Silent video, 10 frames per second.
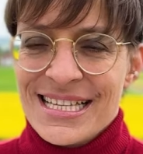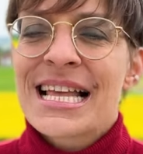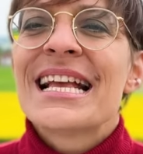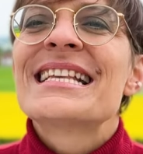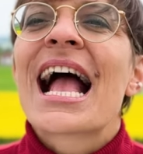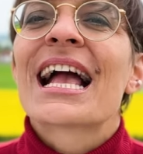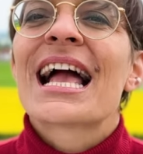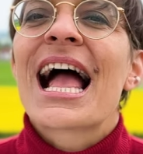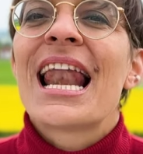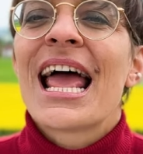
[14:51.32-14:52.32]
Say
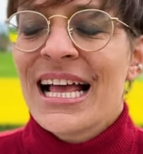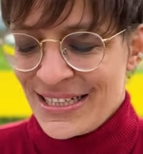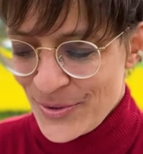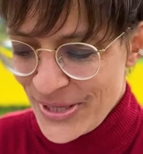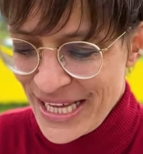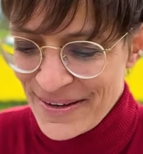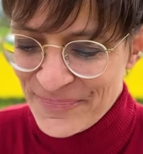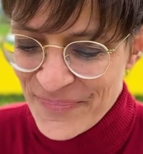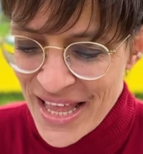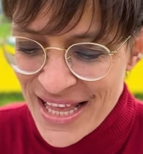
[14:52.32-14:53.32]
Sankt Galle. Okay.
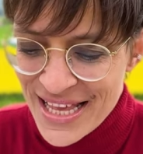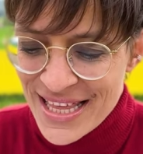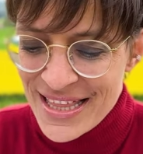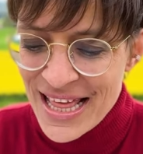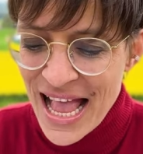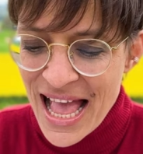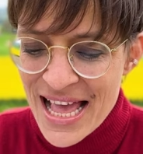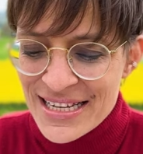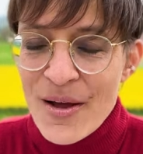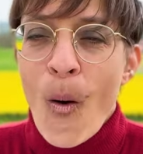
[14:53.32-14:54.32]

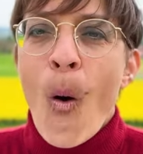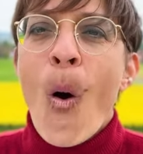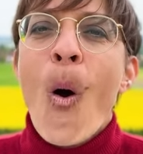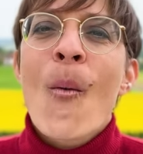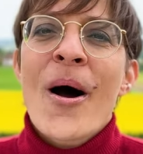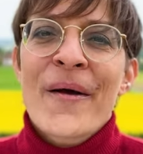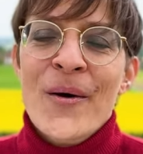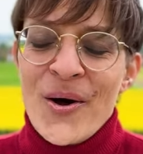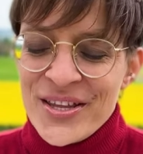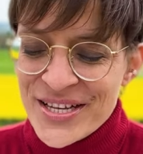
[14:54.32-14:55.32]
Then, oh my
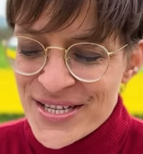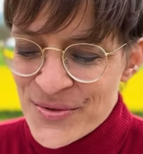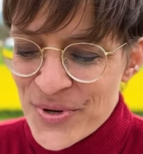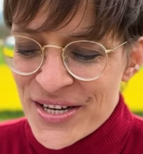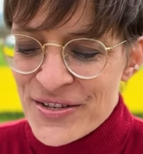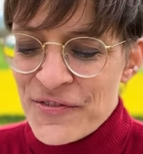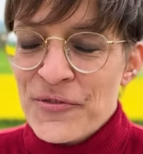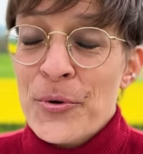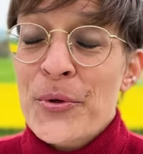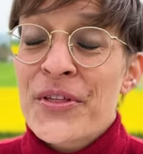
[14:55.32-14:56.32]
God, this one is
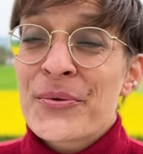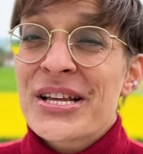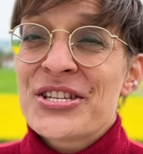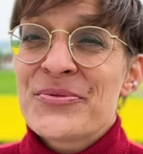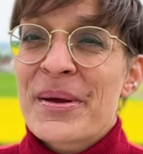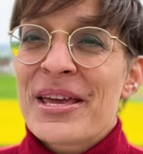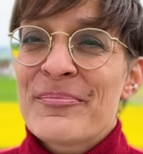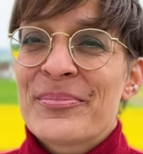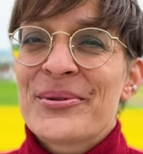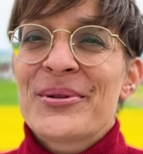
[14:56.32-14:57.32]
for the rich
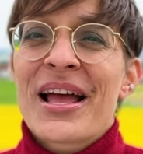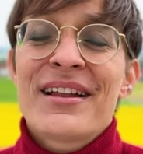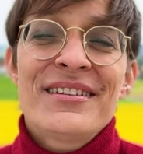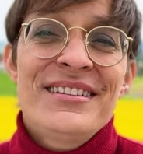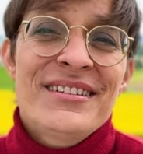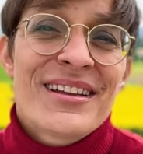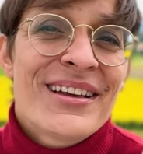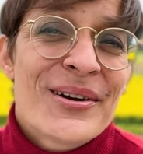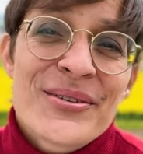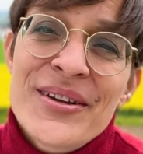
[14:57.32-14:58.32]
people and, you
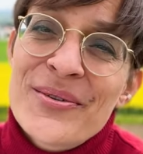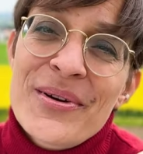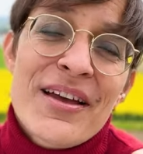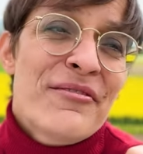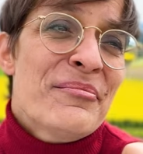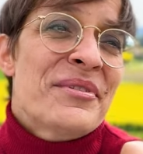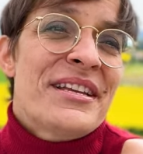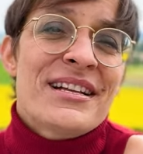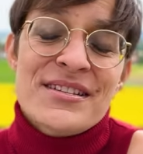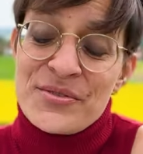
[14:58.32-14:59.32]
know,
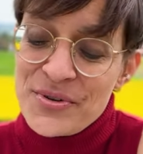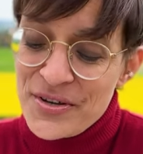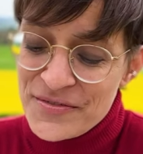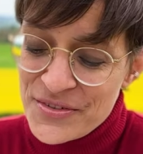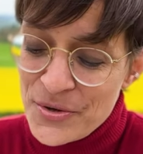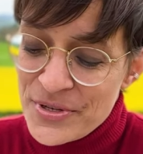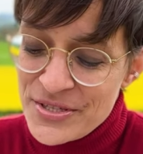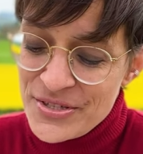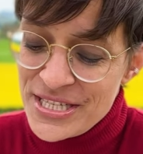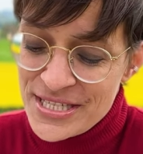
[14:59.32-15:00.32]
everybody else who loves going
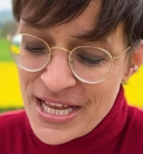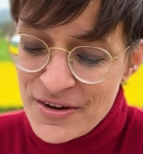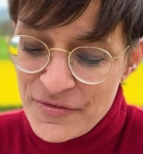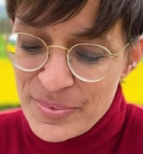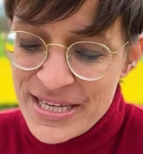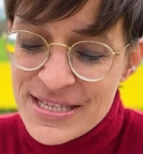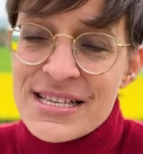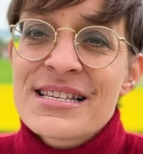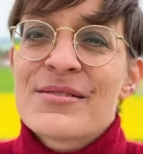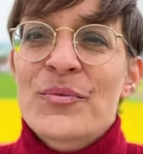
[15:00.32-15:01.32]
to these kind of
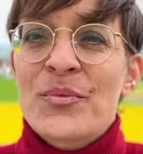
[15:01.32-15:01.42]
places.